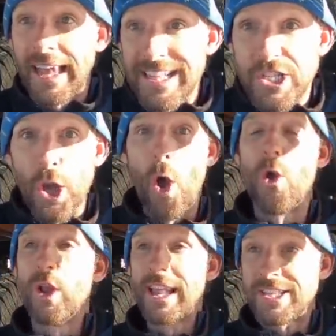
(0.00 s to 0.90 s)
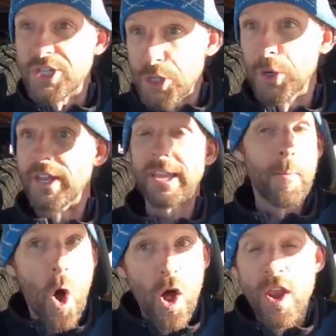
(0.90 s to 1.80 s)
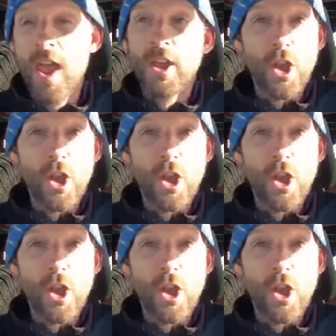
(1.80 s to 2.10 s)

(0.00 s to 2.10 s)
let's go, let's do it, come on.